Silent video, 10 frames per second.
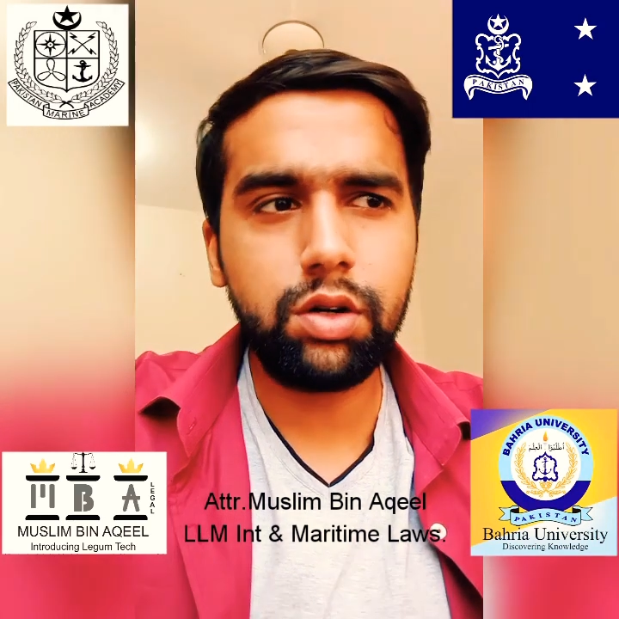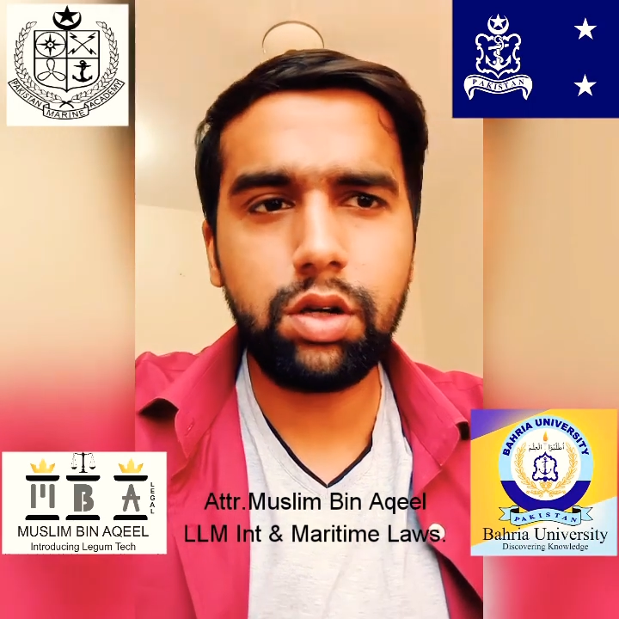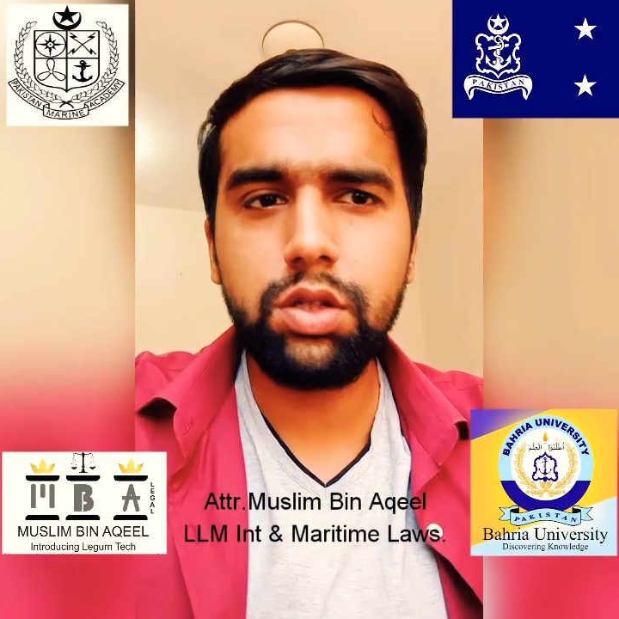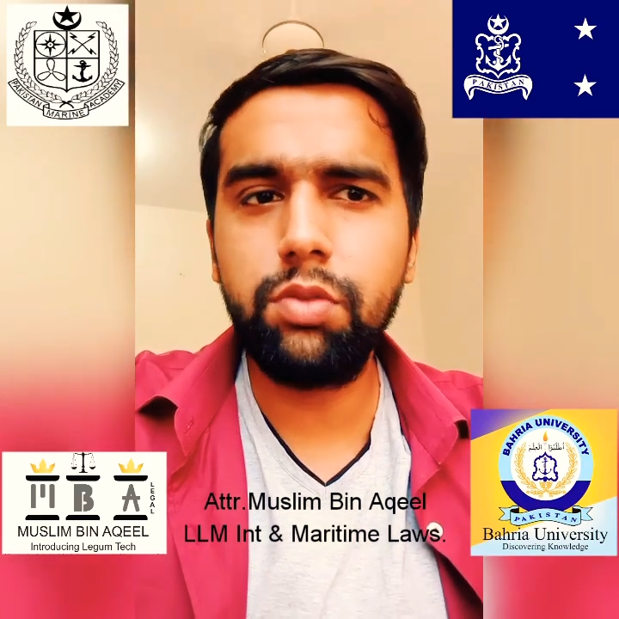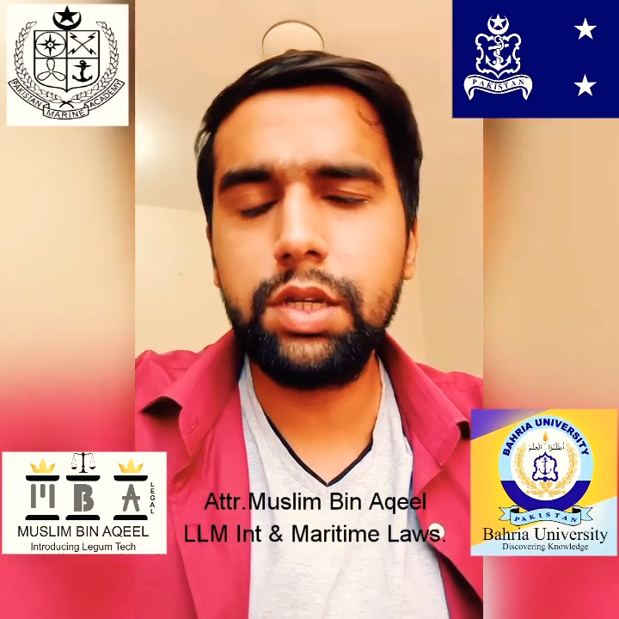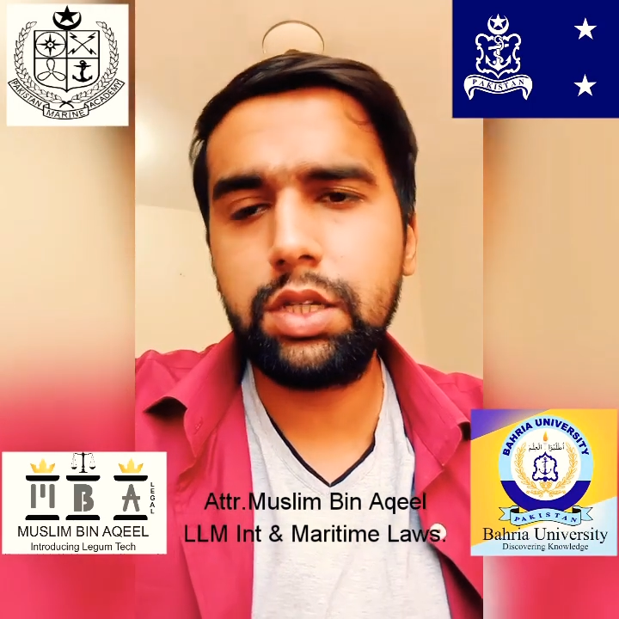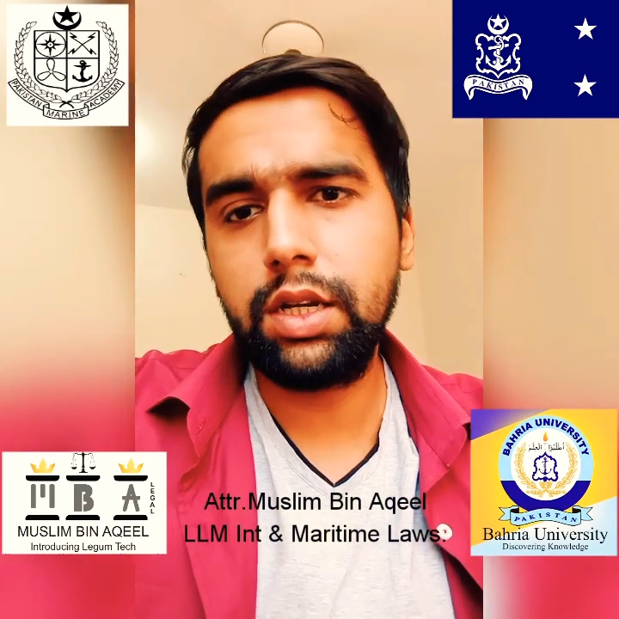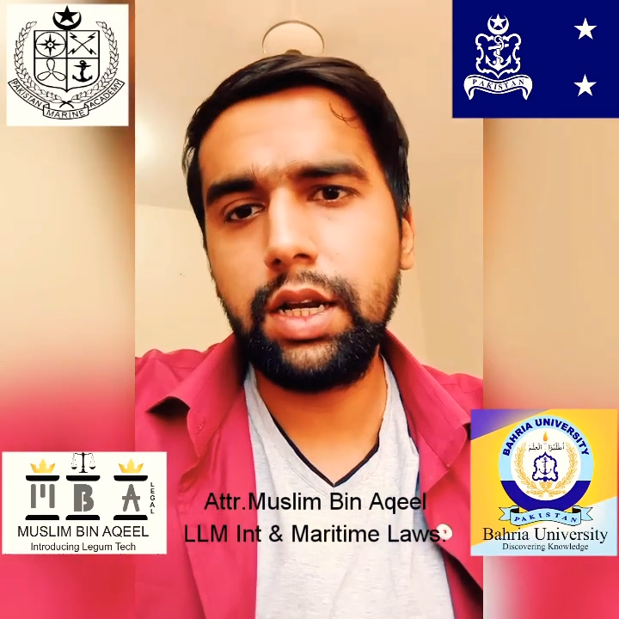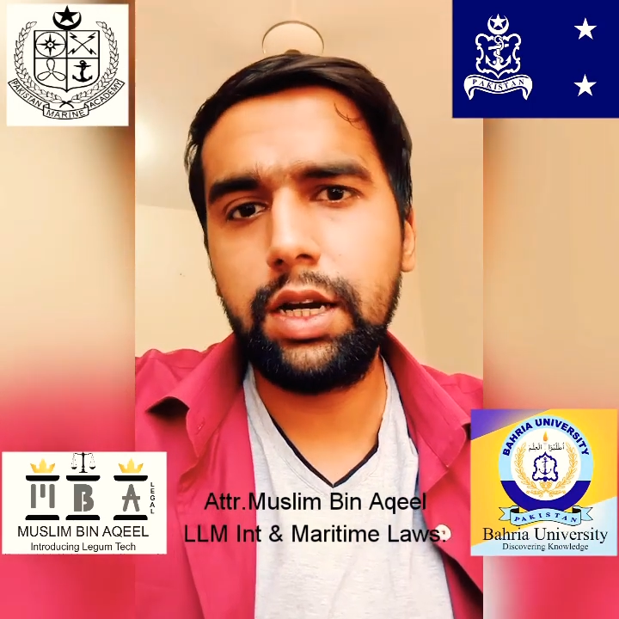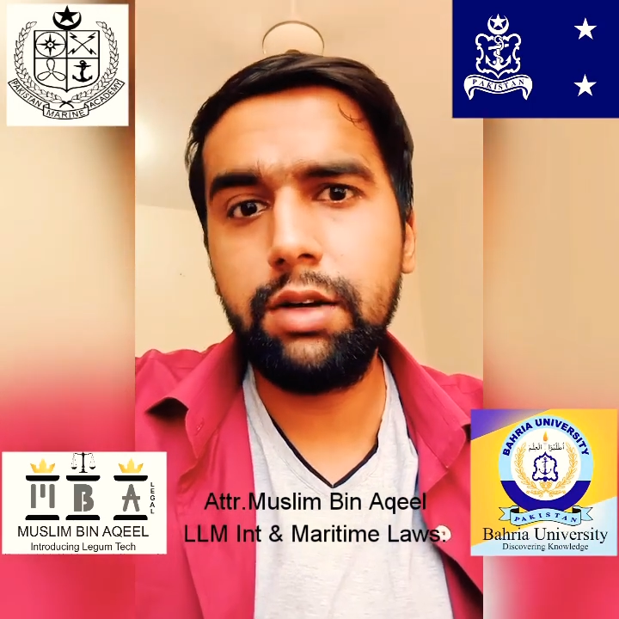across the
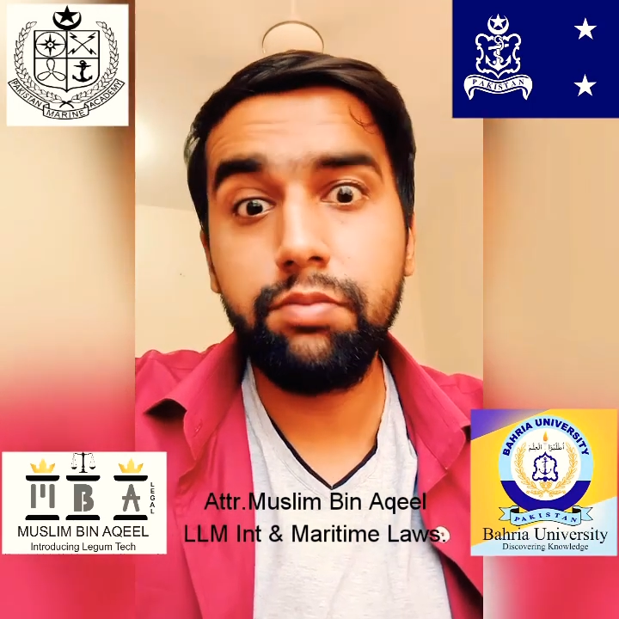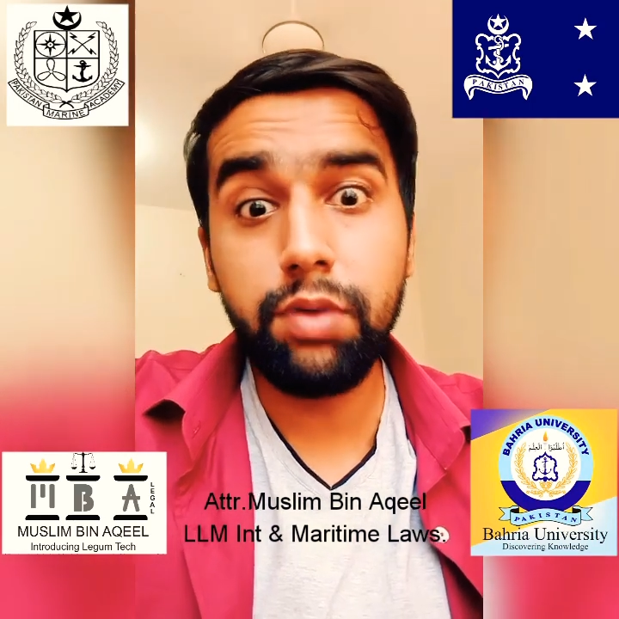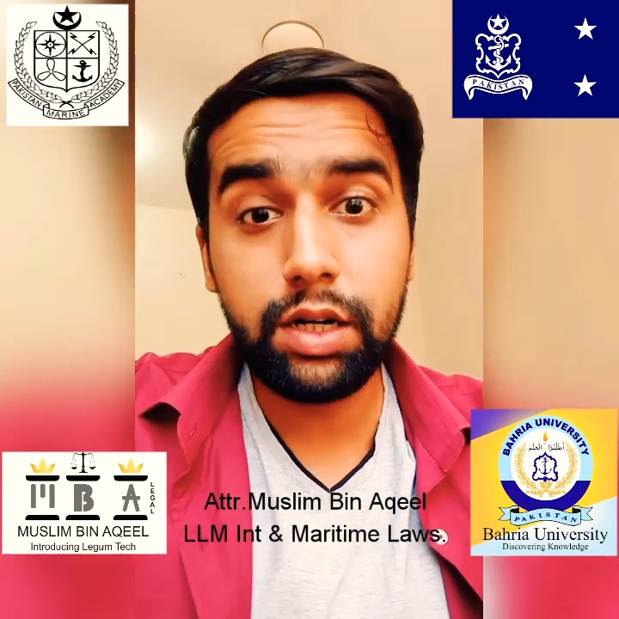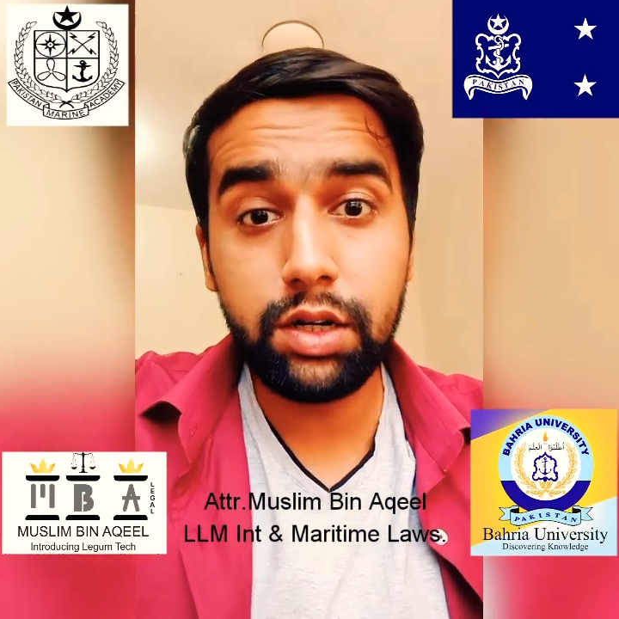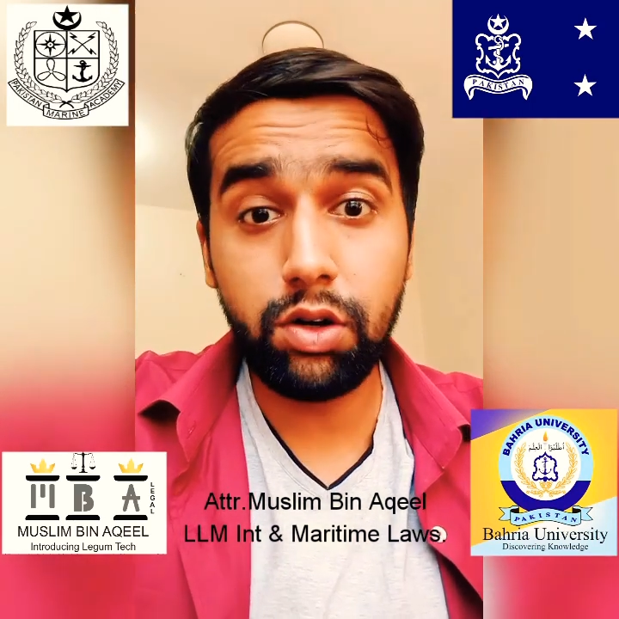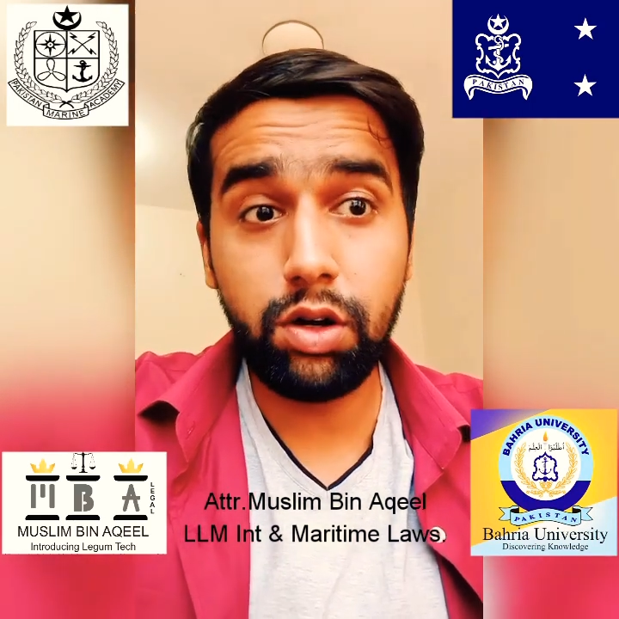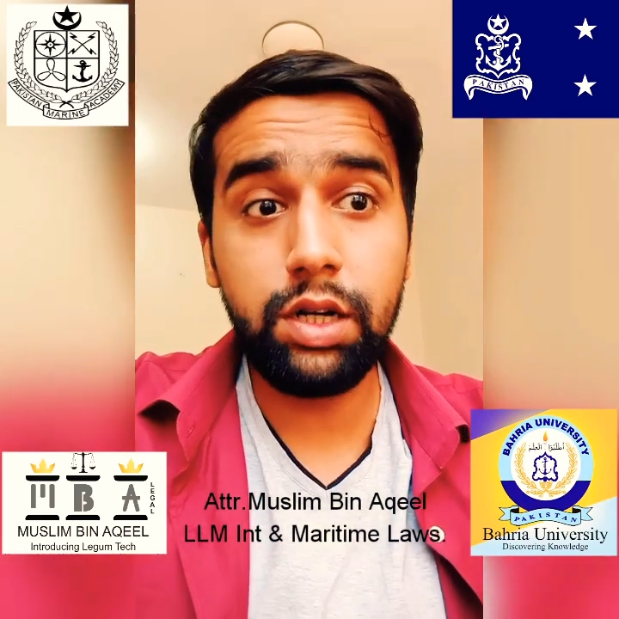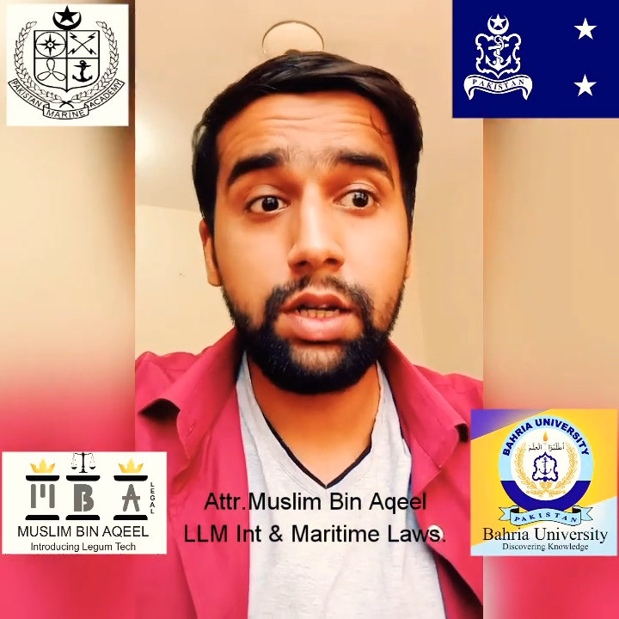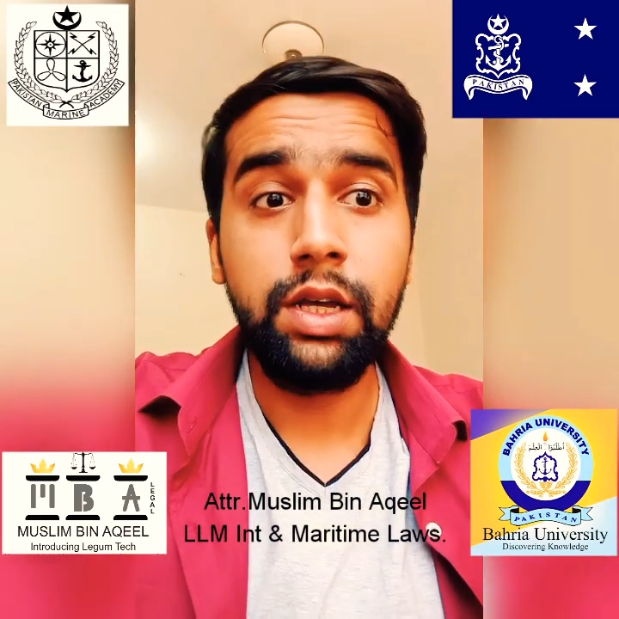domestic land, but not